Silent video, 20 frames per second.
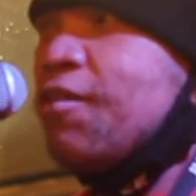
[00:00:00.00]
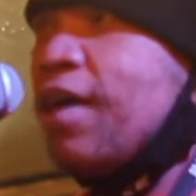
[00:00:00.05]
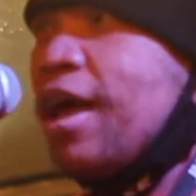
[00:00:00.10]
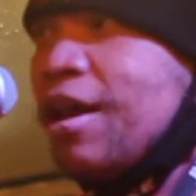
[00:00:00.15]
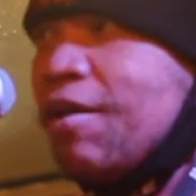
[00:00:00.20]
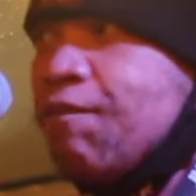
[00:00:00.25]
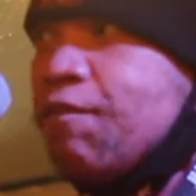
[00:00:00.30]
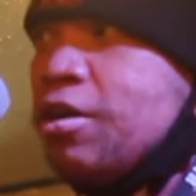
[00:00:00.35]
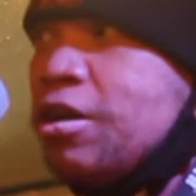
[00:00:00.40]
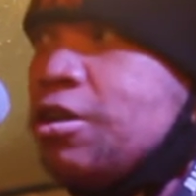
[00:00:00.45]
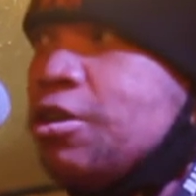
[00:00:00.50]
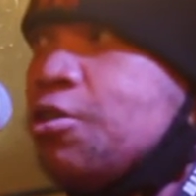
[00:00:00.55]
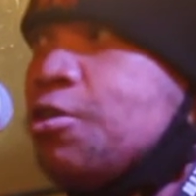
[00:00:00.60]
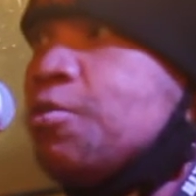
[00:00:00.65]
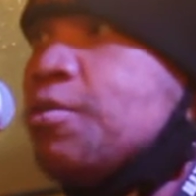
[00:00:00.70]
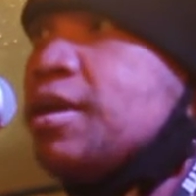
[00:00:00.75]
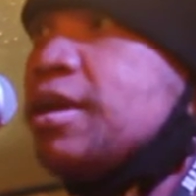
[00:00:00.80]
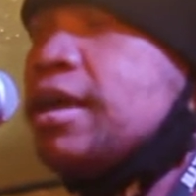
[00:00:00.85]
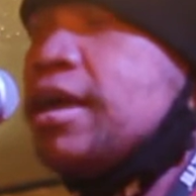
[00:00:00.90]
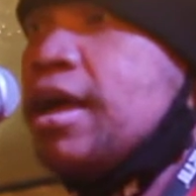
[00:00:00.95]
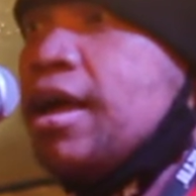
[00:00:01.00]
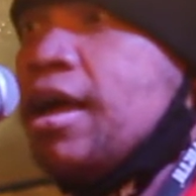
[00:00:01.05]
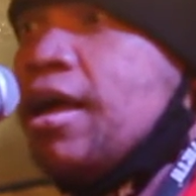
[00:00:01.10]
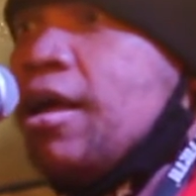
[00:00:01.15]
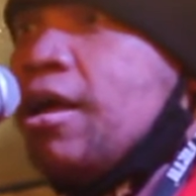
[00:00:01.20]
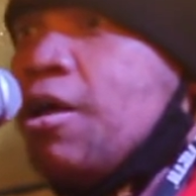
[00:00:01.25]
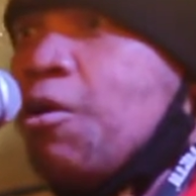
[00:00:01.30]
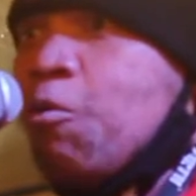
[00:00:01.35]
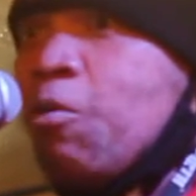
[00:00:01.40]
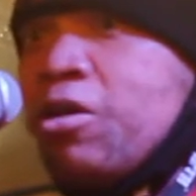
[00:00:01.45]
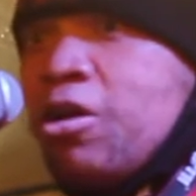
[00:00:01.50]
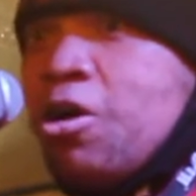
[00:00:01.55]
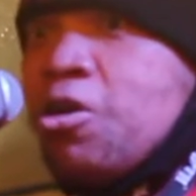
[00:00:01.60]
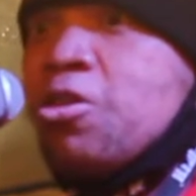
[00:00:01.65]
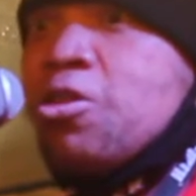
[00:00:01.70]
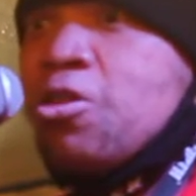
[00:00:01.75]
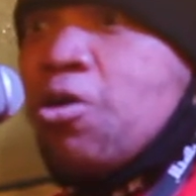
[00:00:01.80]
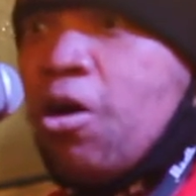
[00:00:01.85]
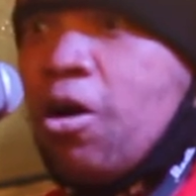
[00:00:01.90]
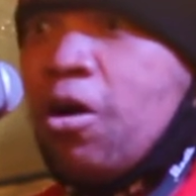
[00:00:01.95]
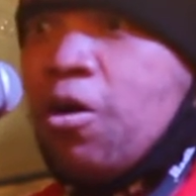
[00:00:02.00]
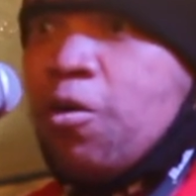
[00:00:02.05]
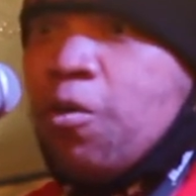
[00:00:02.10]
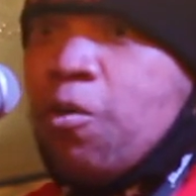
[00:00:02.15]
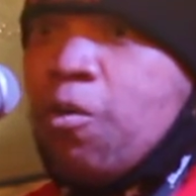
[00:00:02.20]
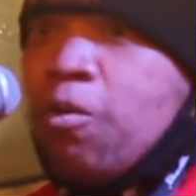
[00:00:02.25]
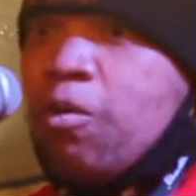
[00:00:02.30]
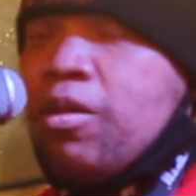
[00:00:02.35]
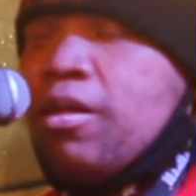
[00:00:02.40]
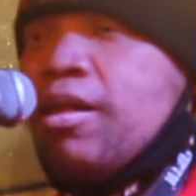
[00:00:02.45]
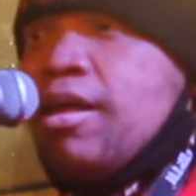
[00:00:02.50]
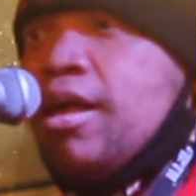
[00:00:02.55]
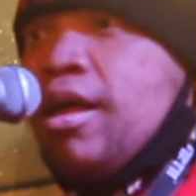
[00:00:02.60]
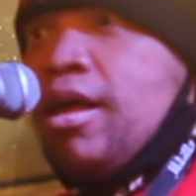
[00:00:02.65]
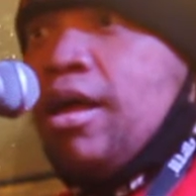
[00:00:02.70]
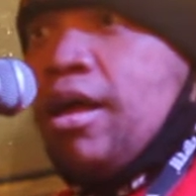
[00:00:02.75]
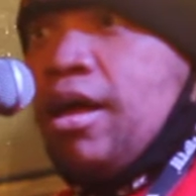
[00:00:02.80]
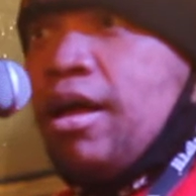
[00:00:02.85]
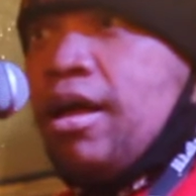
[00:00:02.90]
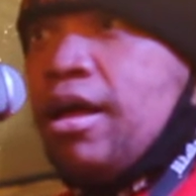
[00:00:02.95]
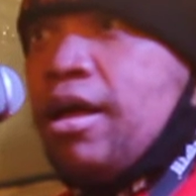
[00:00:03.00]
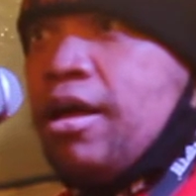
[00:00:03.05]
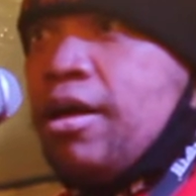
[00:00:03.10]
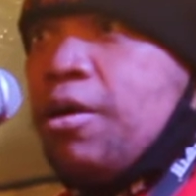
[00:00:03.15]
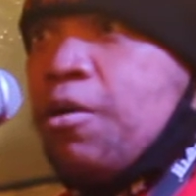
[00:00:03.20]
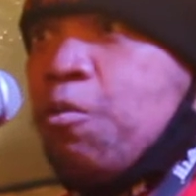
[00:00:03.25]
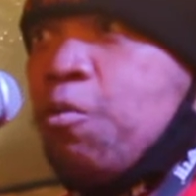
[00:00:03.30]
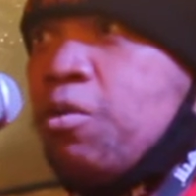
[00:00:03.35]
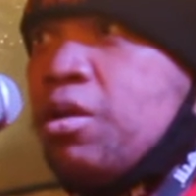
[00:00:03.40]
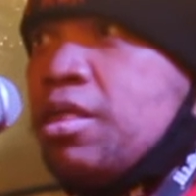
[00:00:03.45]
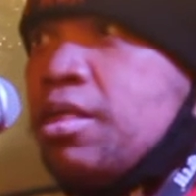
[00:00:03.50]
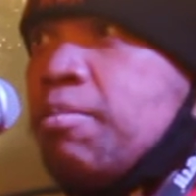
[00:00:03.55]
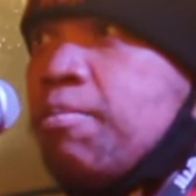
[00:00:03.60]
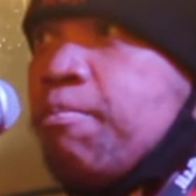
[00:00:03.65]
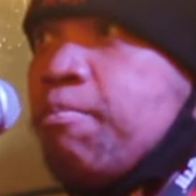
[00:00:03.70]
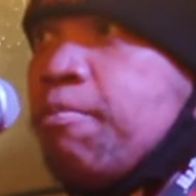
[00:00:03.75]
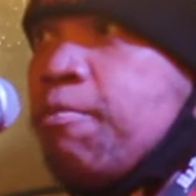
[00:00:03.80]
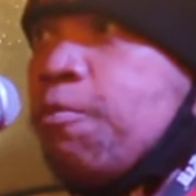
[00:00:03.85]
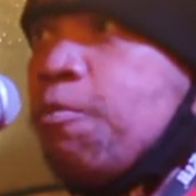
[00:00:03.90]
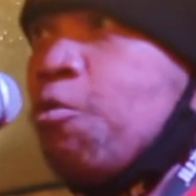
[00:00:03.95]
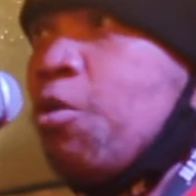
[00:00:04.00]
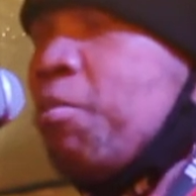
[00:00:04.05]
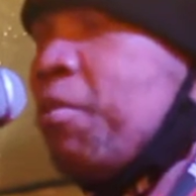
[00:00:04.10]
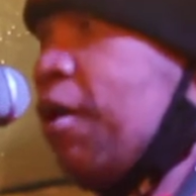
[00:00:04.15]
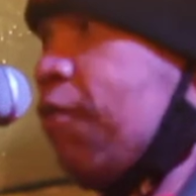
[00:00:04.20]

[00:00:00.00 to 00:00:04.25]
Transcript: anniversary 100th article with one of